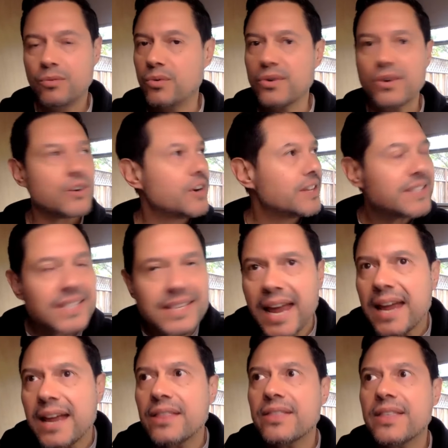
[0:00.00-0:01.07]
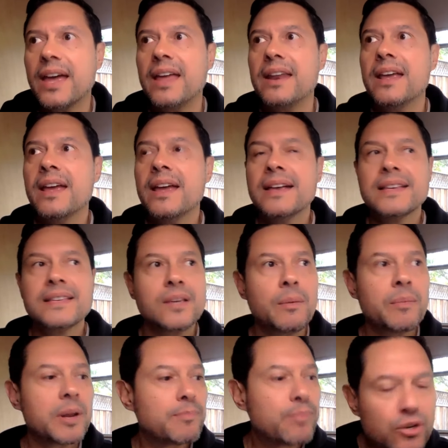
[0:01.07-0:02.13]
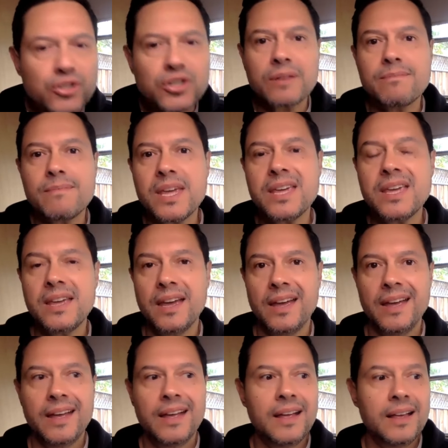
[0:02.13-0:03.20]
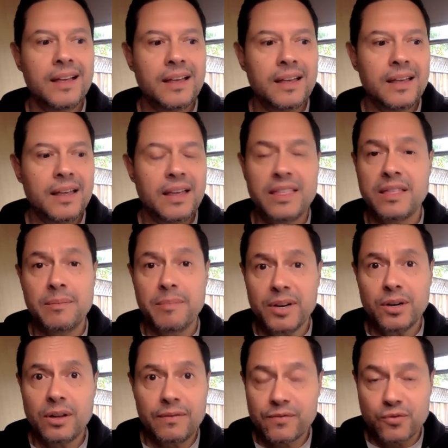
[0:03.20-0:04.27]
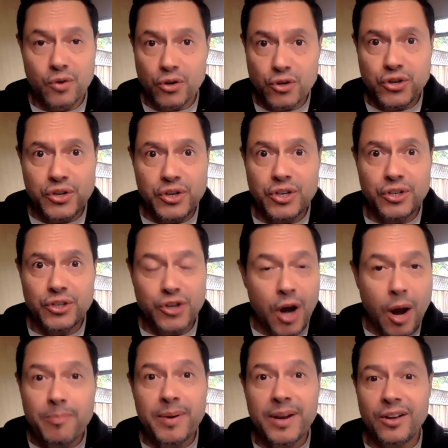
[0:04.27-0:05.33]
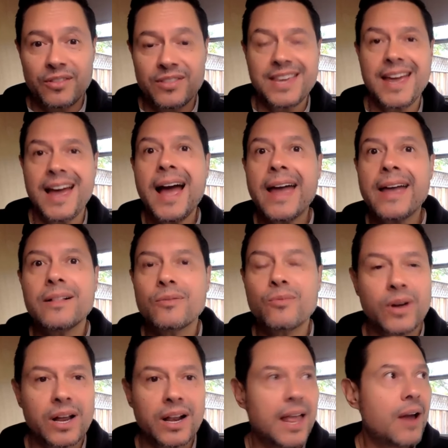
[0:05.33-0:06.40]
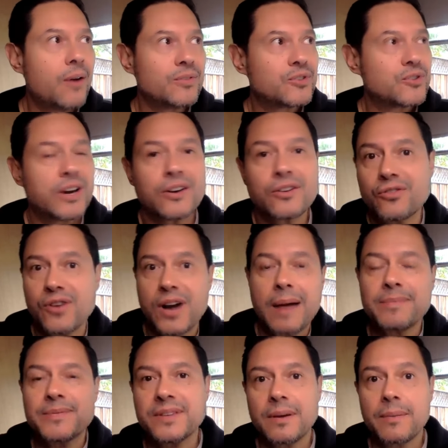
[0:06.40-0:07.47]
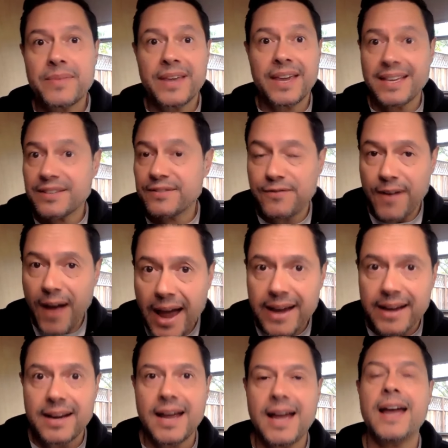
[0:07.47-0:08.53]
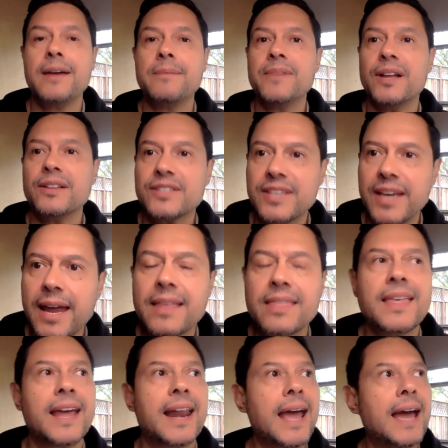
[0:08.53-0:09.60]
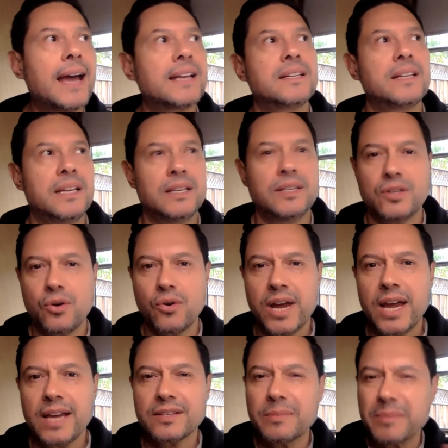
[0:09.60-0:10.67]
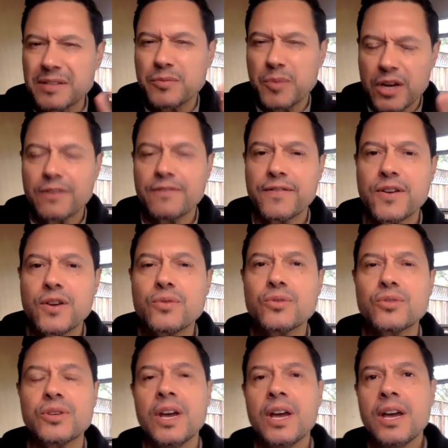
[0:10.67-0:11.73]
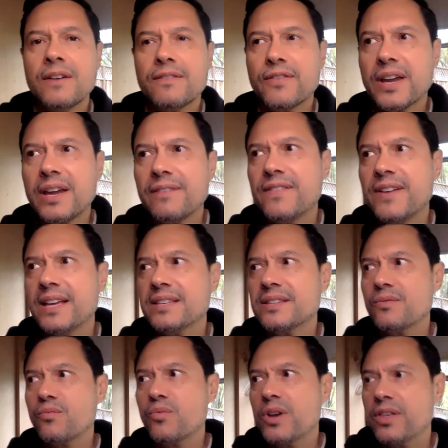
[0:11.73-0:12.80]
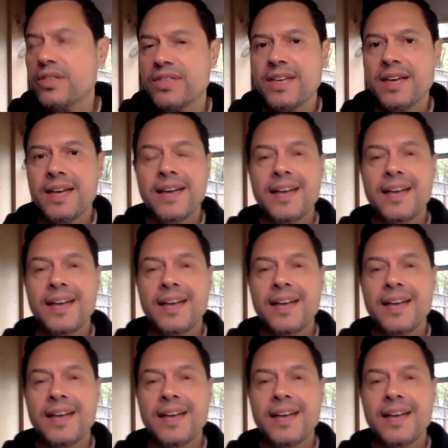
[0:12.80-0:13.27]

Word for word: We are not saying that somebody pushing me in the middle of grocery shopping on the aisle while I was trying to grab something is fine. I am not saying that act is okay. Sometimes we confuse forgiveness with